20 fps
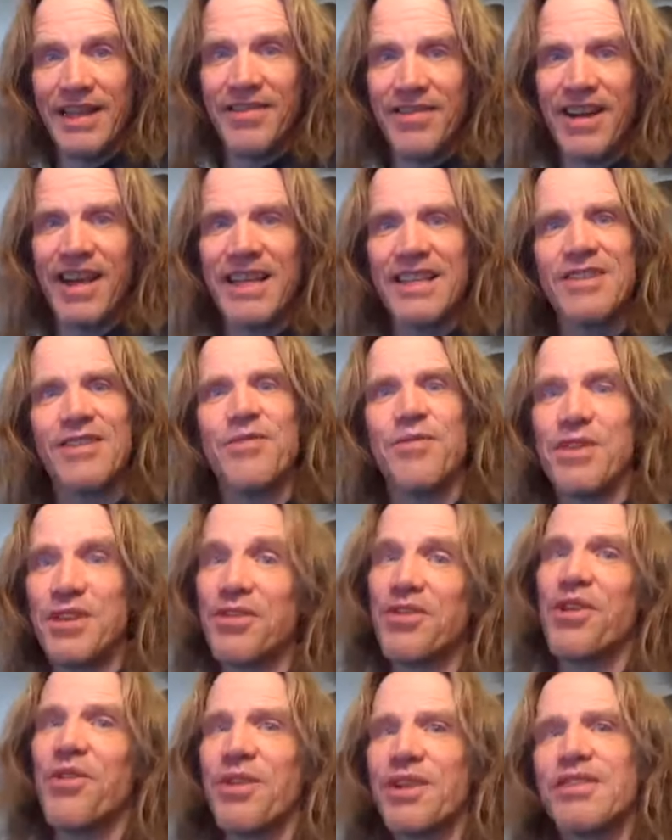right? So when
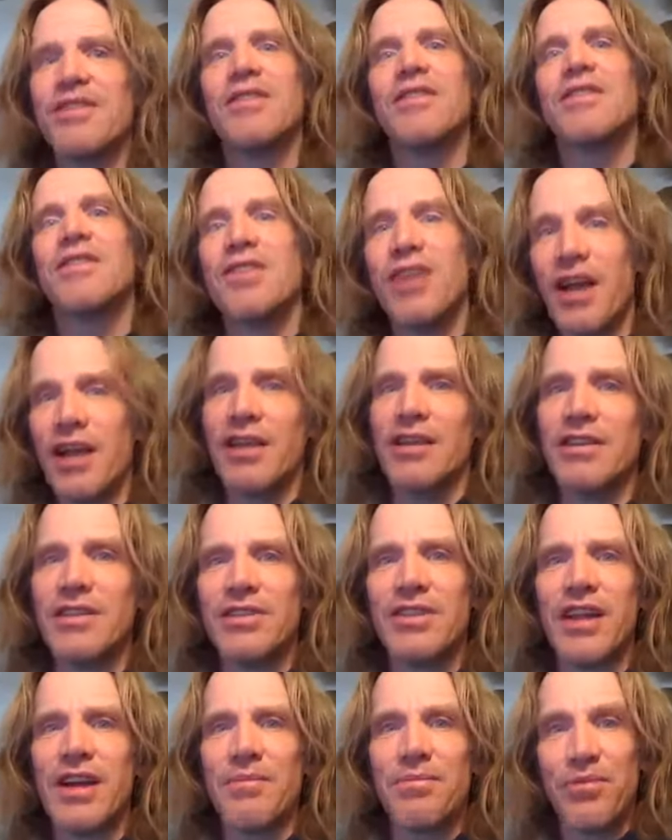you go into the china
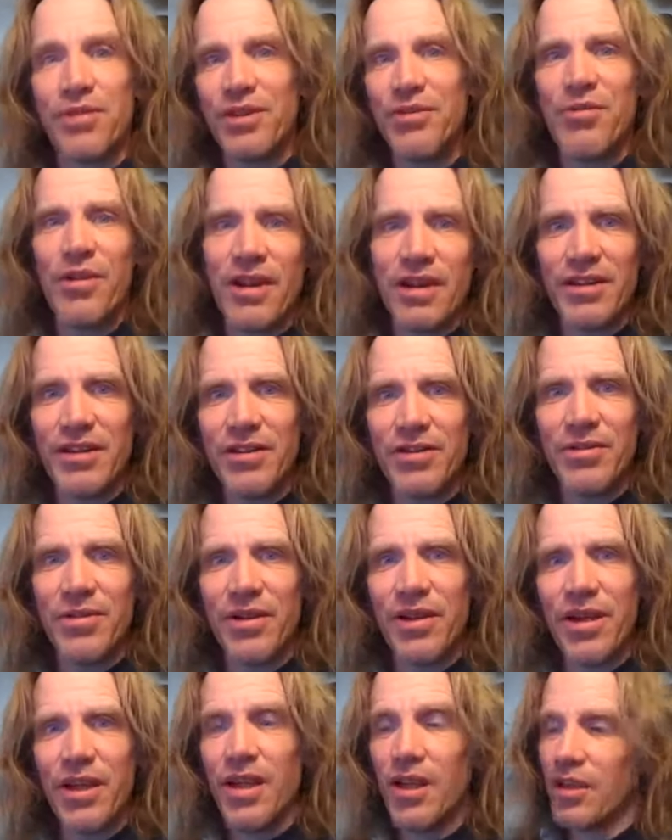shop, what do you want to do?
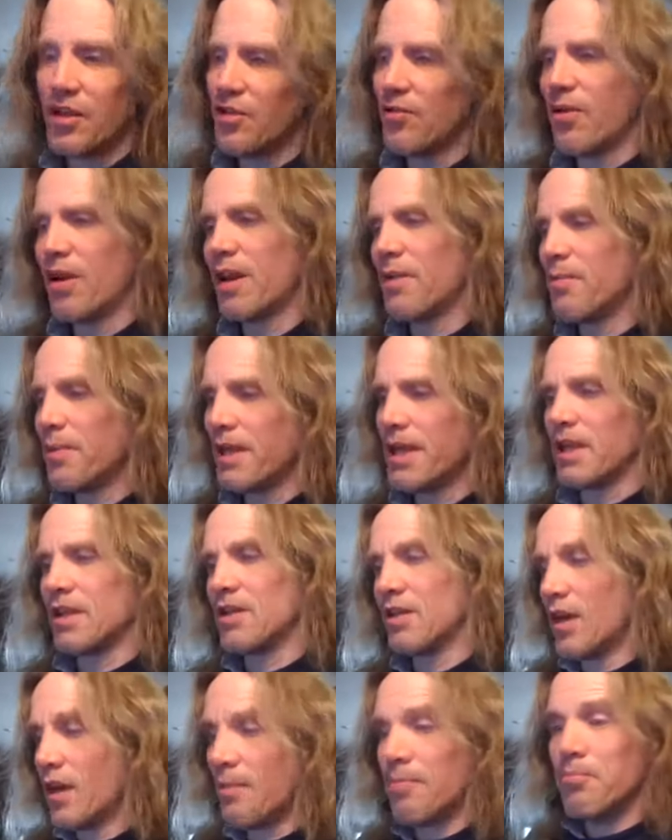You want to be a
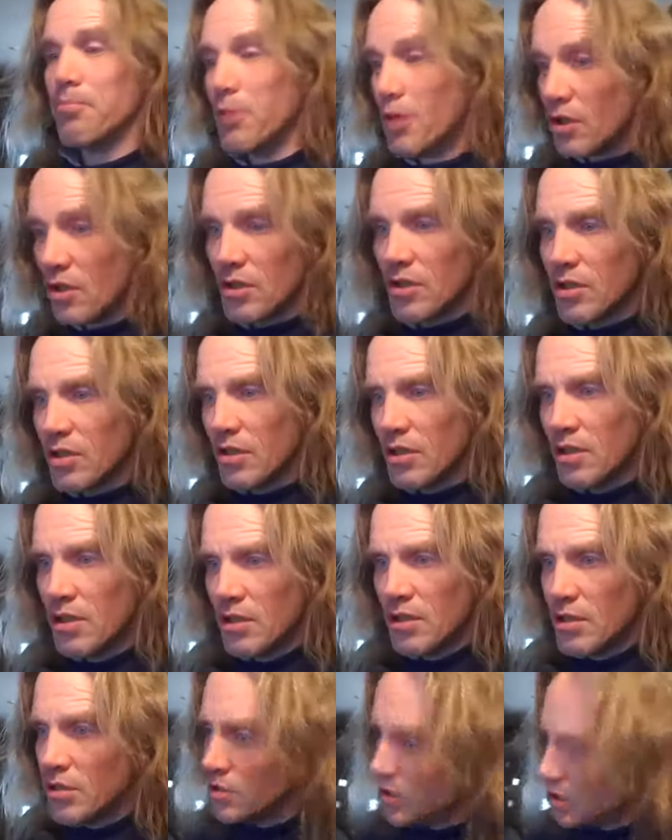dumb bull who